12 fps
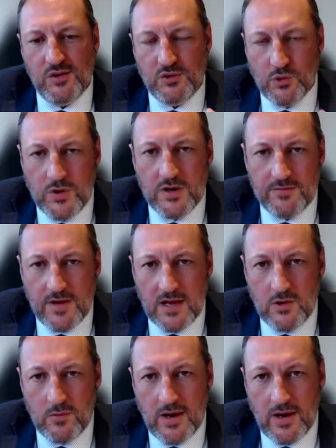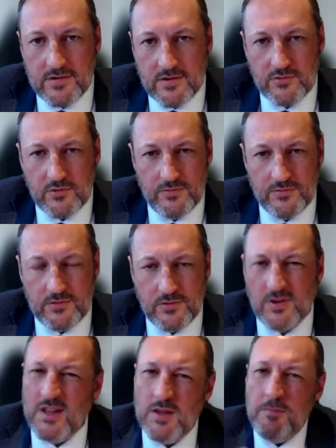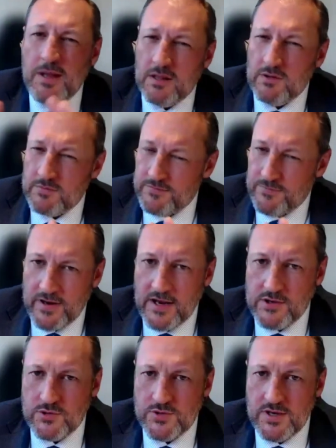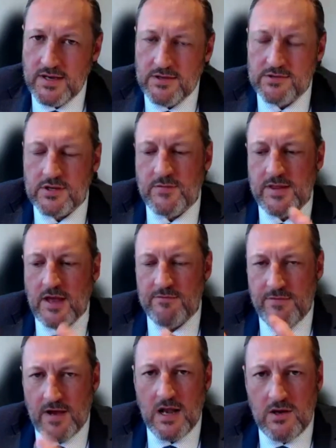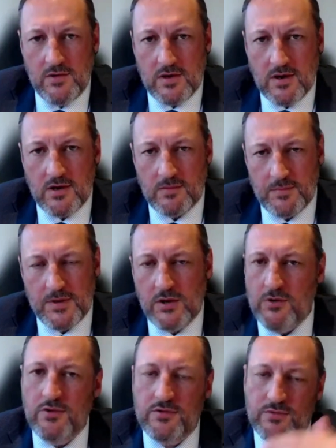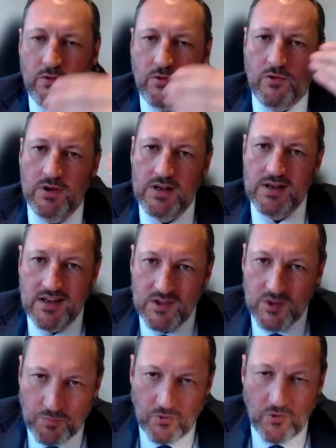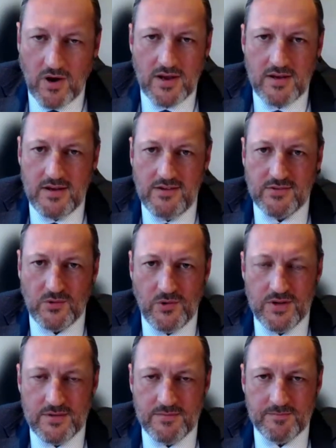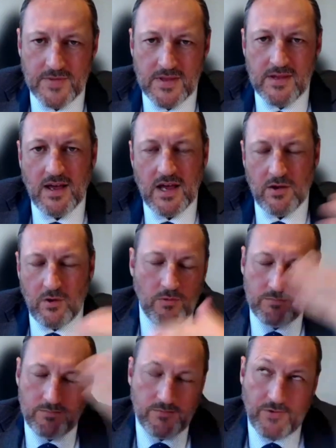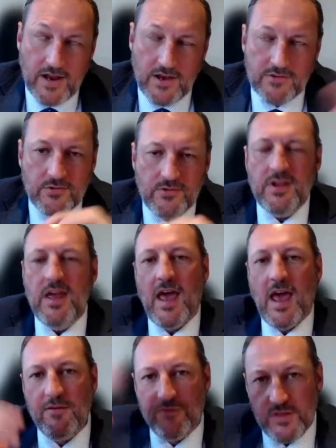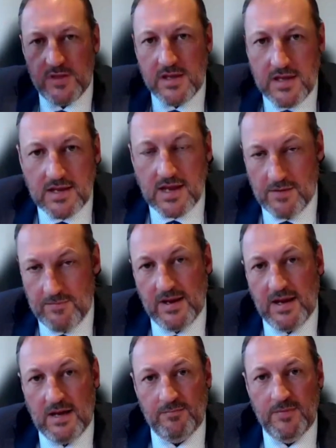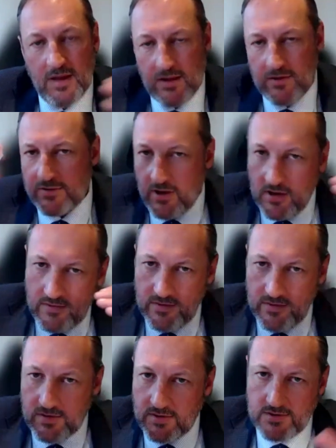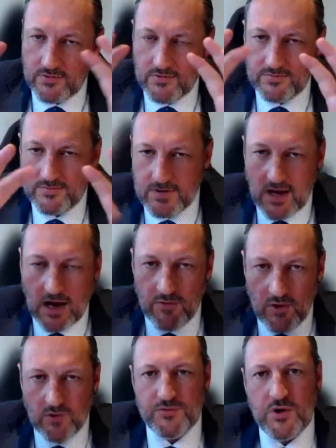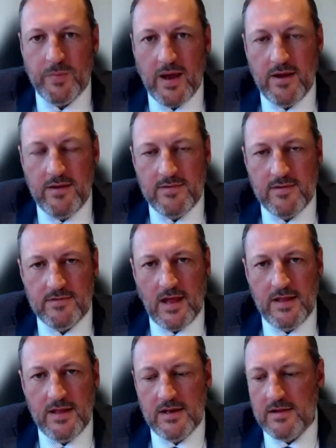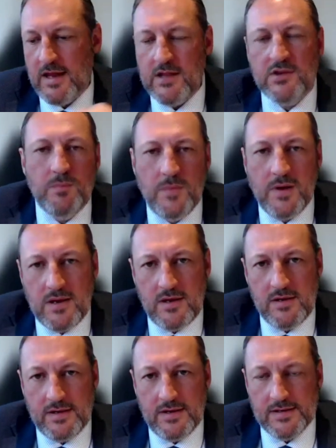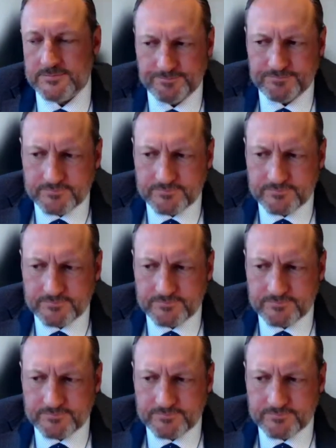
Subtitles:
doing a valuation sort of in the middle of a financial year, so that value can be used for the prior year's audit or financials, and for the year coming up. And so, it's sort of covering off 2 bases. And then in the intermediate year,